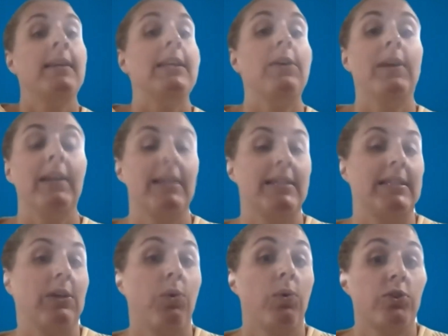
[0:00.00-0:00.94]
you can list
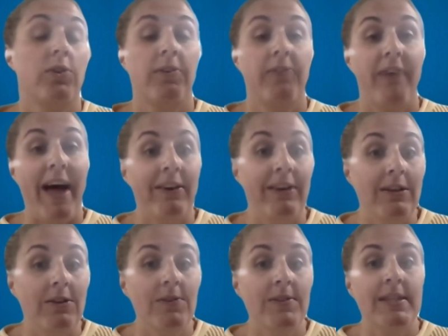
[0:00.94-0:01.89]
the cultural
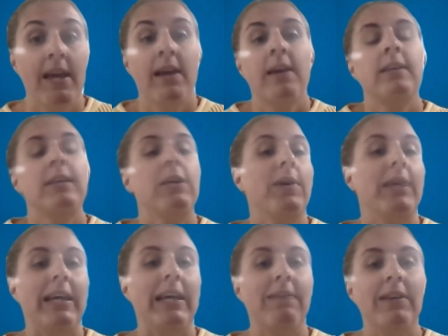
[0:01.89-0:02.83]
values, you can
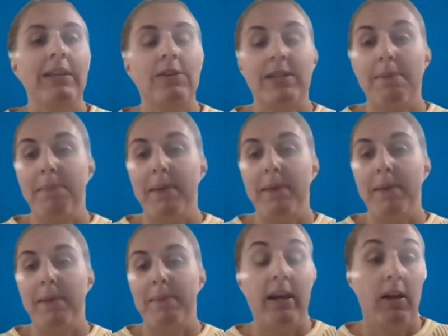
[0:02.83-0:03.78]
even use it
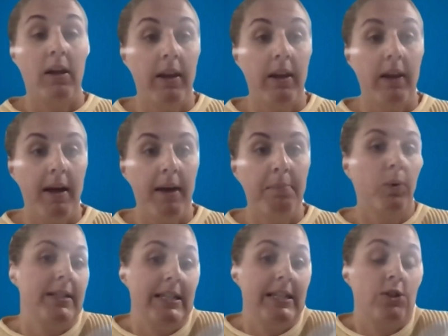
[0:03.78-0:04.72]
maybe in a club
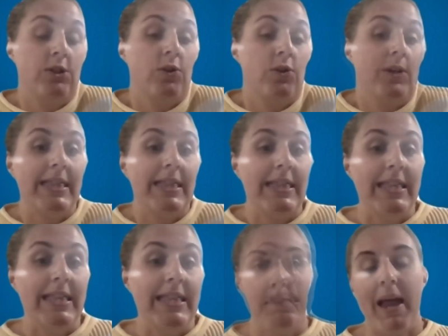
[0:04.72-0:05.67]
or district
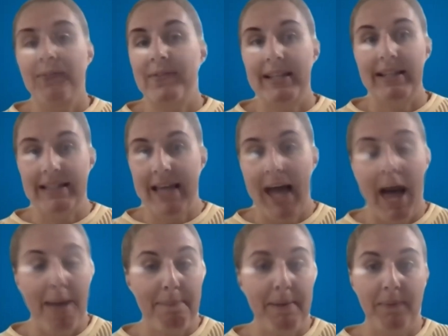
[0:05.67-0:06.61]
theme. I've seen
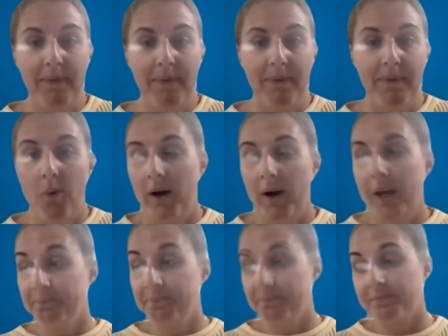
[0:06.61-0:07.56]
this happen
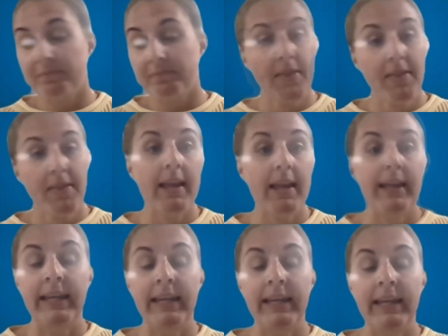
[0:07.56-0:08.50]
before
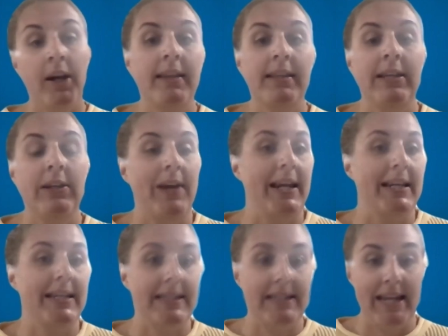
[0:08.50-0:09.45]
here in the
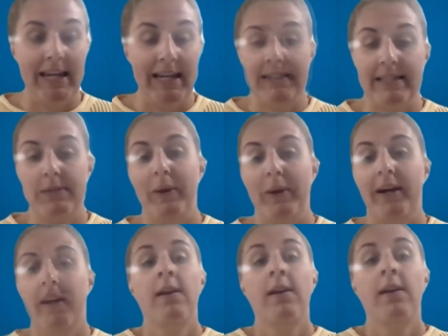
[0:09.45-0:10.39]
United States,
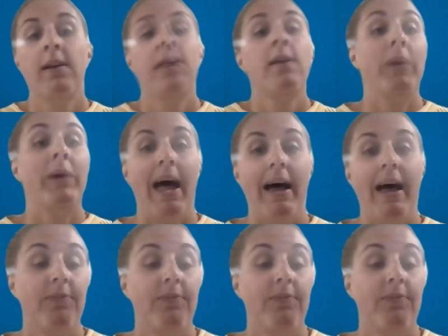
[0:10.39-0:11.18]
where we